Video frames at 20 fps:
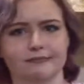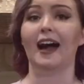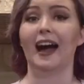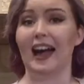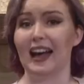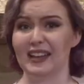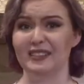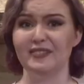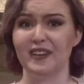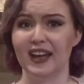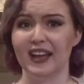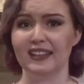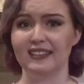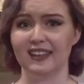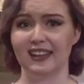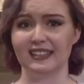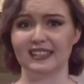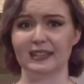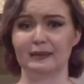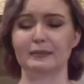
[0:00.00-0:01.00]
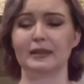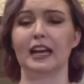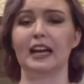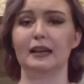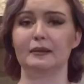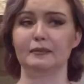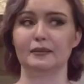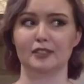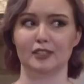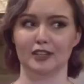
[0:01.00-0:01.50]
I find that
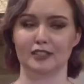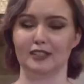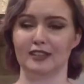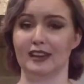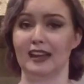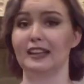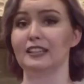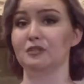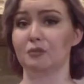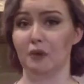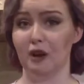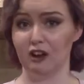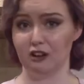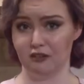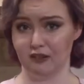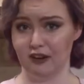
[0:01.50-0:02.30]
sometimes just a nice walk